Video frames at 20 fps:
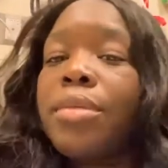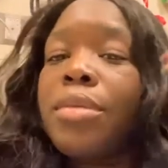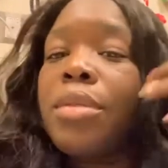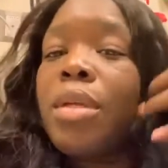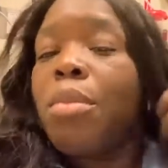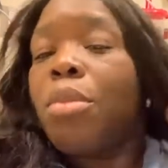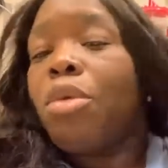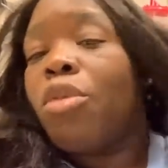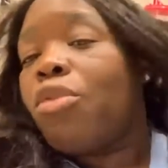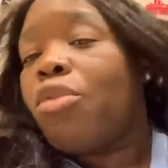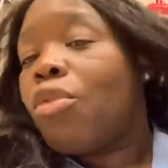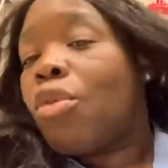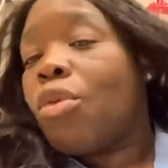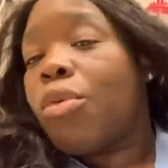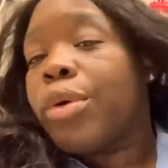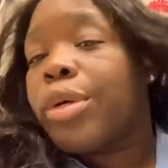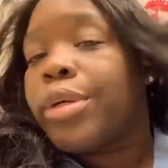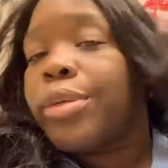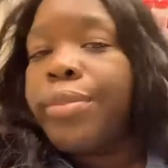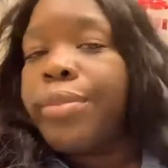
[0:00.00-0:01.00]
and move
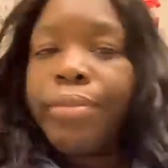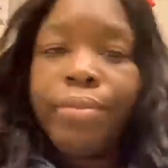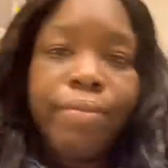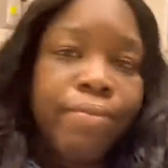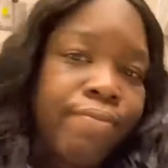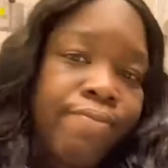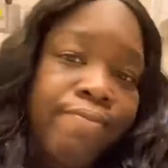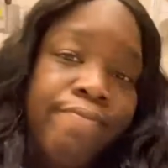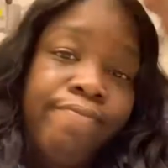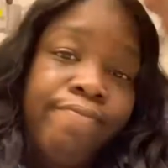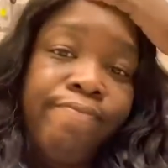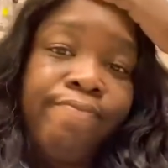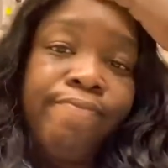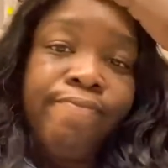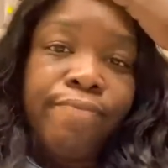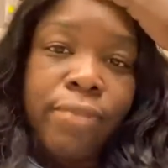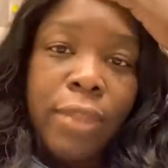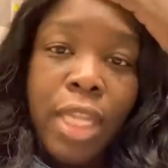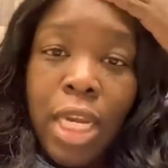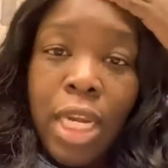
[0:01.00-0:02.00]
forward.
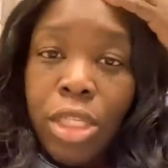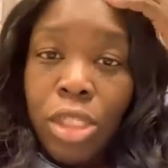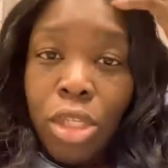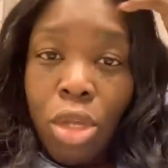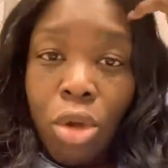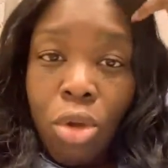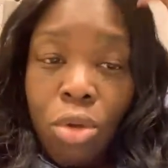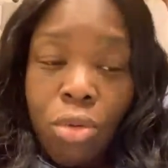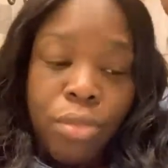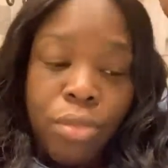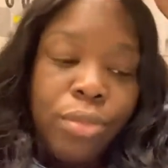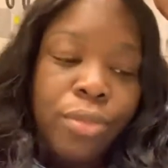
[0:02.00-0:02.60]
That is all.